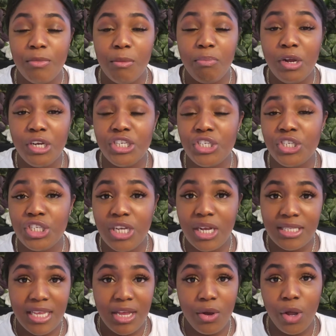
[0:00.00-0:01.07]
brushing your
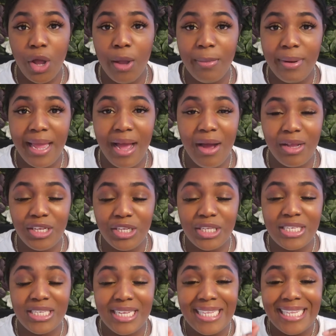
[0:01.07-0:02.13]
child's hair or combing it out and you
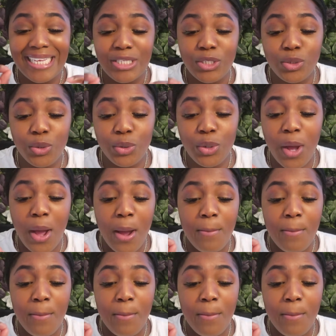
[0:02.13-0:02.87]
see little